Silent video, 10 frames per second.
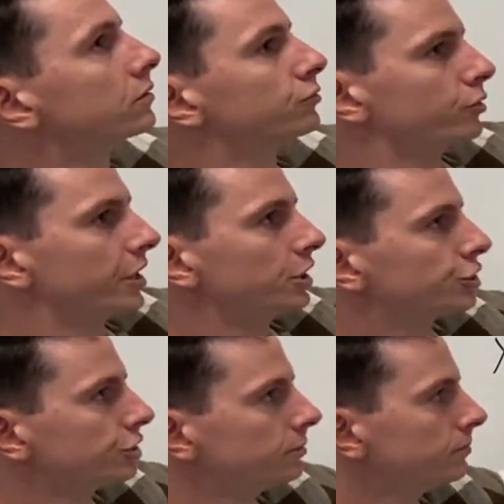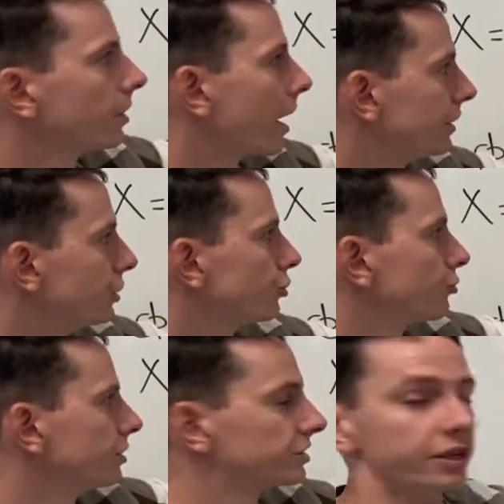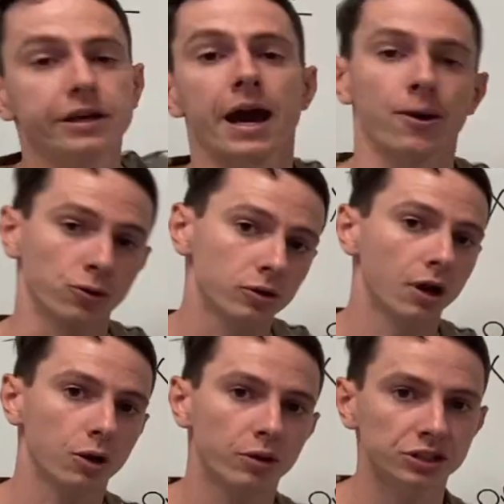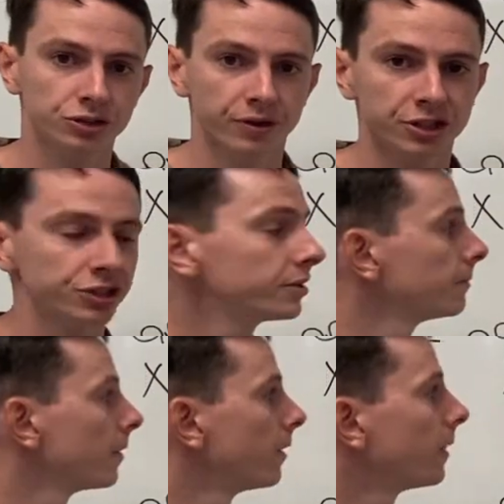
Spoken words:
rotation 90 degrees in the counterclockwise direction.